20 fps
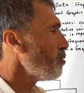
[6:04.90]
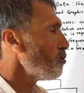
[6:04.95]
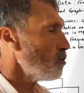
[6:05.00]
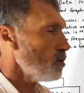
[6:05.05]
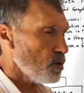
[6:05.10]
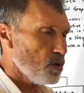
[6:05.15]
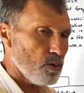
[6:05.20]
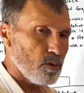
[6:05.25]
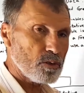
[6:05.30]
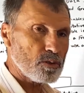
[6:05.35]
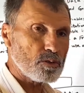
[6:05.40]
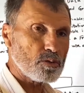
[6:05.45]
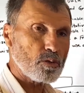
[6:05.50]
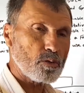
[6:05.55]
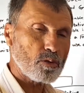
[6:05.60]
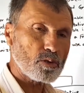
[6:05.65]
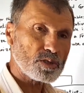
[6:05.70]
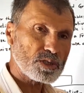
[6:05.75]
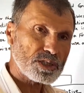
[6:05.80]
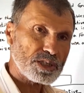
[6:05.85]
we're going to
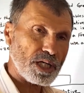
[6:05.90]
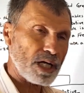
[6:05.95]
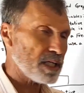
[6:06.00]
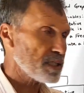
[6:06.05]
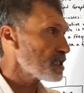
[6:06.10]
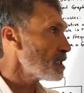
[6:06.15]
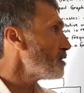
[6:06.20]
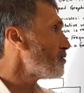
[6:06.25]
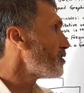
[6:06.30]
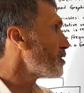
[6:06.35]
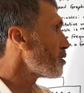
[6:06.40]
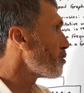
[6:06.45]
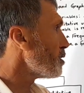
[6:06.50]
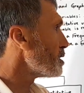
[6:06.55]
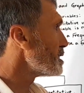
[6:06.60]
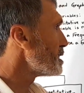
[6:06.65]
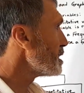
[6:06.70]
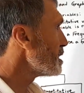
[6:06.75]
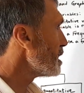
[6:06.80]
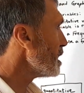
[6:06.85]
construct a
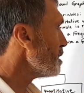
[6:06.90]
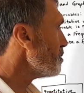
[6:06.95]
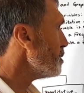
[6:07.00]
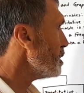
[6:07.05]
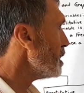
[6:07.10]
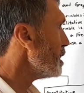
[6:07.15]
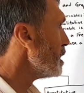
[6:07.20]
frequency table.